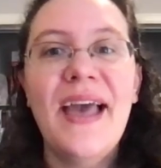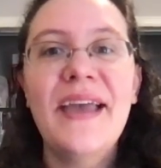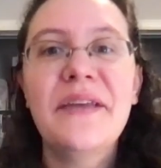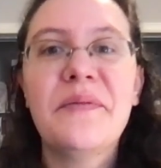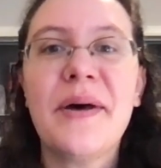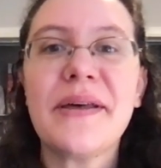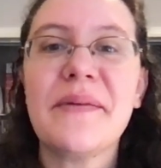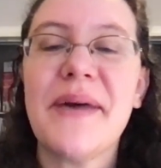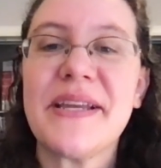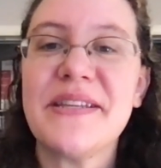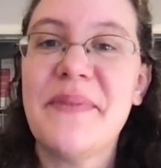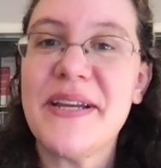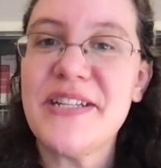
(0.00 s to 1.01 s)
Hi, welcome back
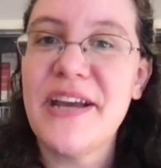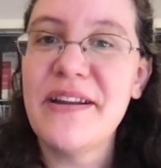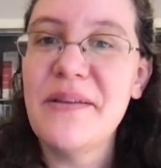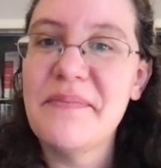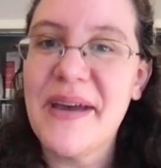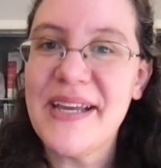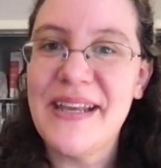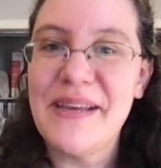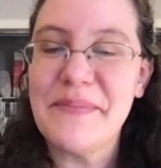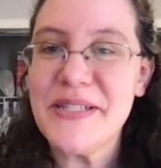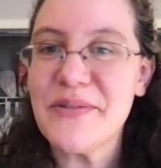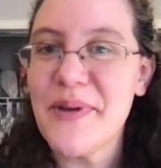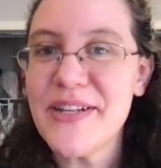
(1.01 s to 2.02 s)
to my channel. My name
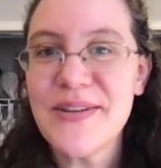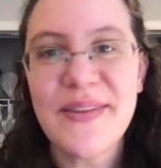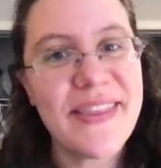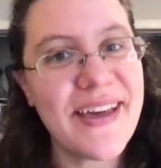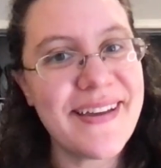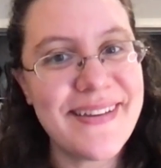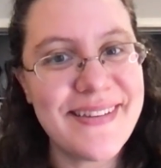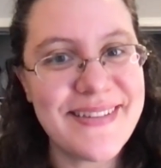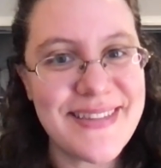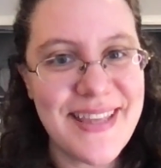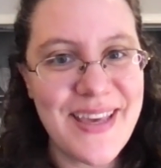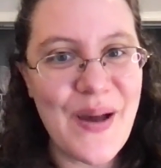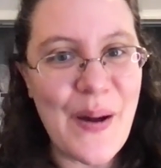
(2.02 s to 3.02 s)
is Rachel, that is
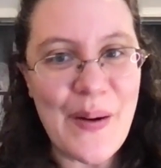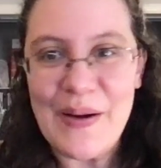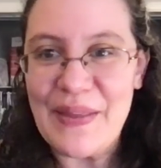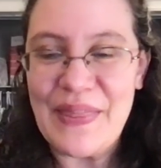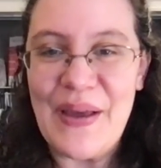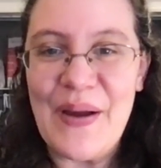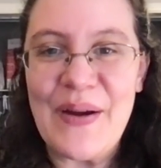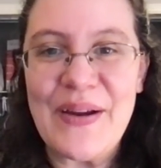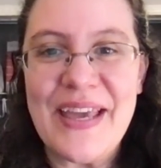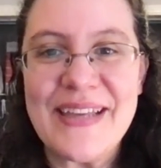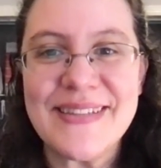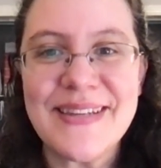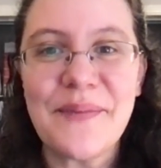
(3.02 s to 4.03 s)
the R in the R
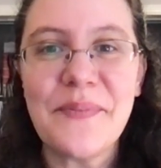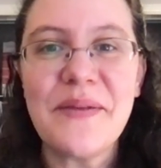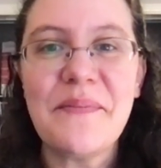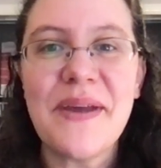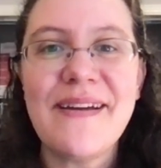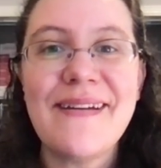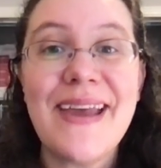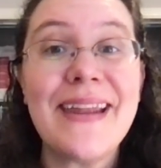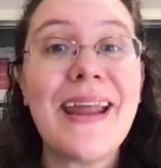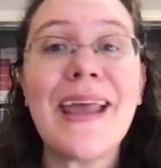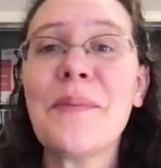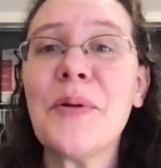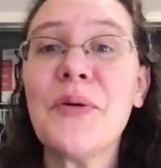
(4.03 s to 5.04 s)
K Stumbling Bear, and I
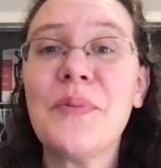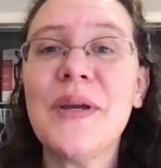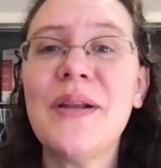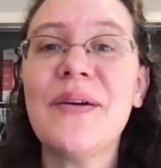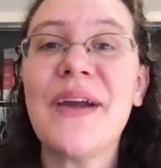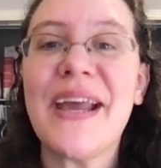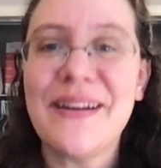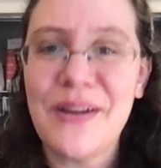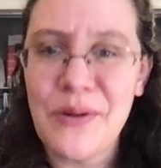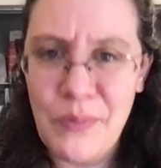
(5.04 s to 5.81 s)
am a reader and a